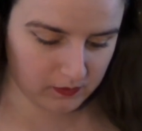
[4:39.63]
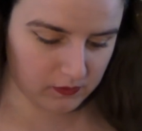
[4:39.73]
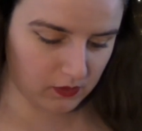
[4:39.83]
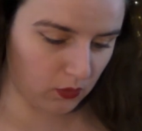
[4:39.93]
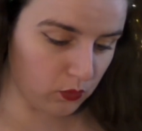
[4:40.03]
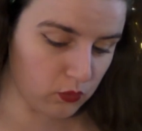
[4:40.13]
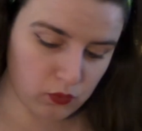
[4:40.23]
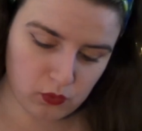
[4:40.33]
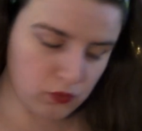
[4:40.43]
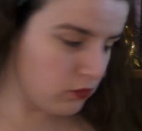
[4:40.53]
So,
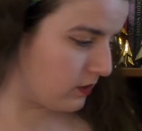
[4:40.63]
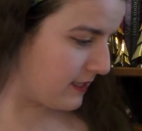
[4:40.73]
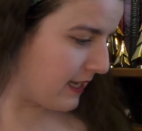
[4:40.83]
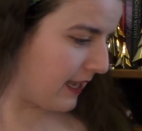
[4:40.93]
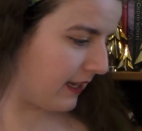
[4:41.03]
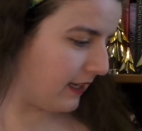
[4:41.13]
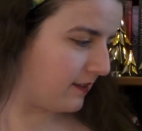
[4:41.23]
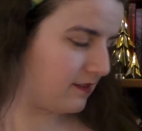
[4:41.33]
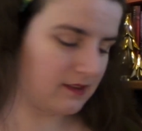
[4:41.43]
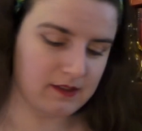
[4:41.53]
ooh,
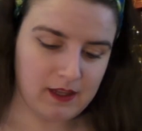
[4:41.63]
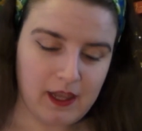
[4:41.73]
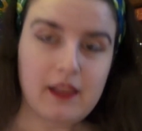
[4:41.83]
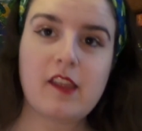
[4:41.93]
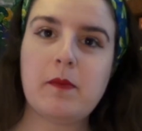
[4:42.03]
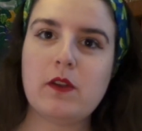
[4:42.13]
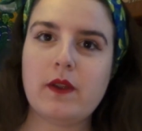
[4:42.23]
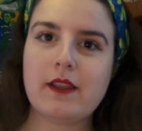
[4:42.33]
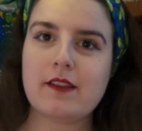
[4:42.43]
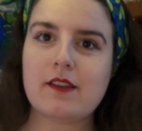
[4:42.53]
nice! They've been
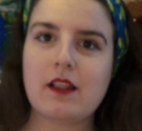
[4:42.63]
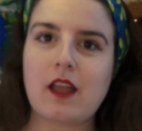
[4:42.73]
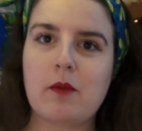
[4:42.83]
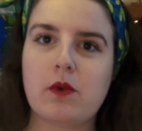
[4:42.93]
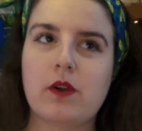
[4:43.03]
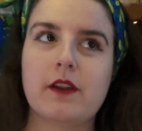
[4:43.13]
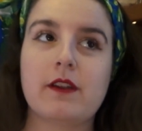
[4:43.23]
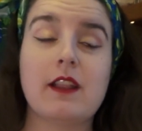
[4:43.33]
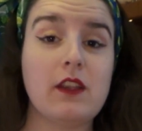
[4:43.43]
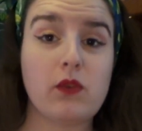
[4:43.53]
doing this a lot more,
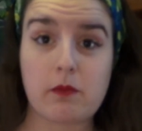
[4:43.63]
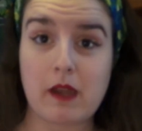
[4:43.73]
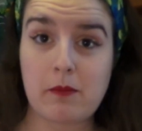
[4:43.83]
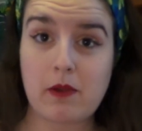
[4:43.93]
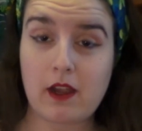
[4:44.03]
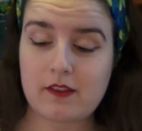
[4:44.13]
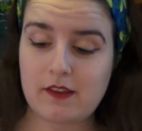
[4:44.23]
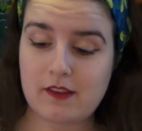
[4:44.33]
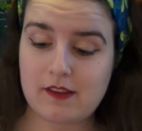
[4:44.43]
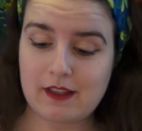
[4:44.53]
at least with my
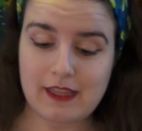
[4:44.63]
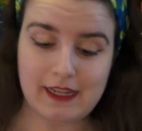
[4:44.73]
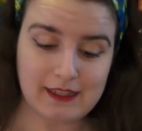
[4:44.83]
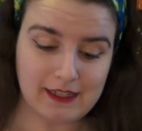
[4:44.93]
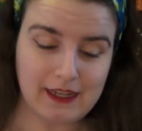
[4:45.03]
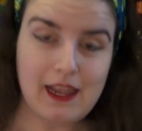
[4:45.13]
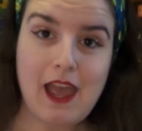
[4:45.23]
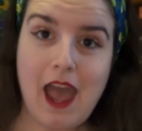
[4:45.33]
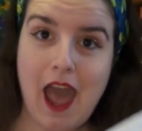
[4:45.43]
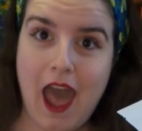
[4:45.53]
boxes lately.
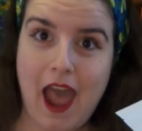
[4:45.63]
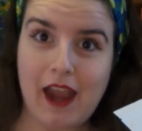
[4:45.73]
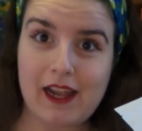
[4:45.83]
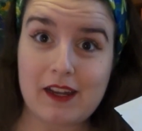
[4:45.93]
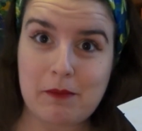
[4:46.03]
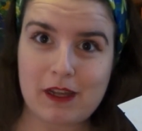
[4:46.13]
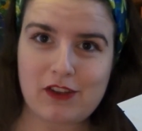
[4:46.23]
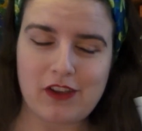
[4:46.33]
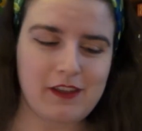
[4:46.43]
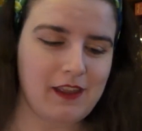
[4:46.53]
I got a
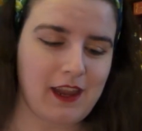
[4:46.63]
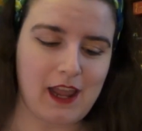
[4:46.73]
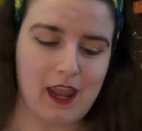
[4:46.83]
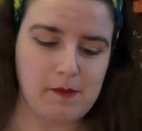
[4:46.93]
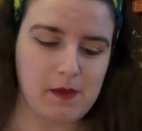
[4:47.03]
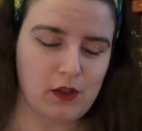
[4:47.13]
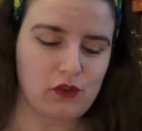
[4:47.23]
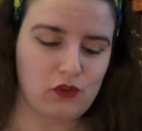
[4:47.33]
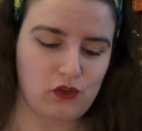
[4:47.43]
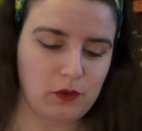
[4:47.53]
matcha, and I am
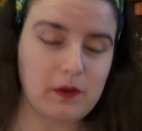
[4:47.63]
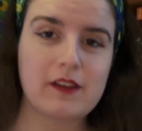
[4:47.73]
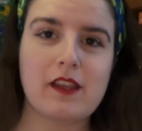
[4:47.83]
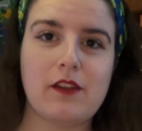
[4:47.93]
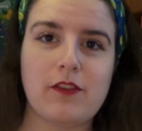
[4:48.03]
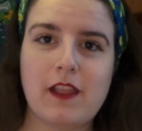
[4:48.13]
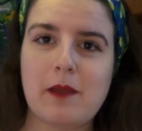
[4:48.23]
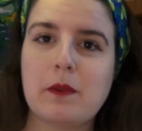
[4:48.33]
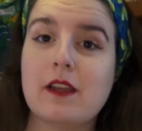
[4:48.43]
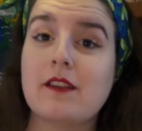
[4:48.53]
super excited for
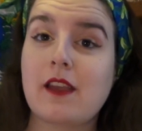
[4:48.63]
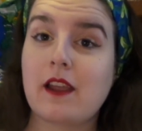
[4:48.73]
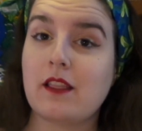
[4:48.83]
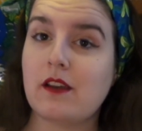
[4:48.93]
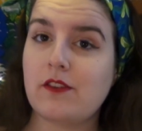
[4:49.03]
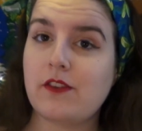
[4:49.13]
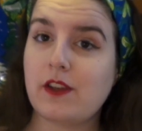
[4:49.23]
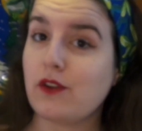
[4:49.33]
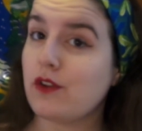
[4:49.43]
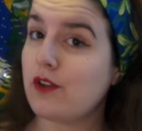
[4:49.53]
that because I love
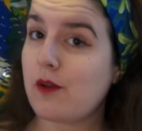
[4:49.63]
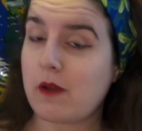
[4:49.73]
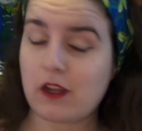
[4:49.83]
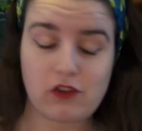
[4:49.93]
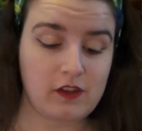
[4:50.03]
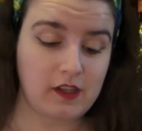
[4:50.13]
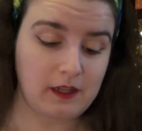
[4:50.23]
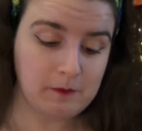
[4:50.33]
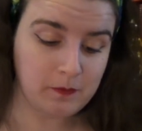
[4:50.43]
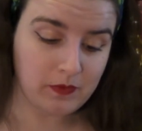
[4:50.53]
a good matcha tea.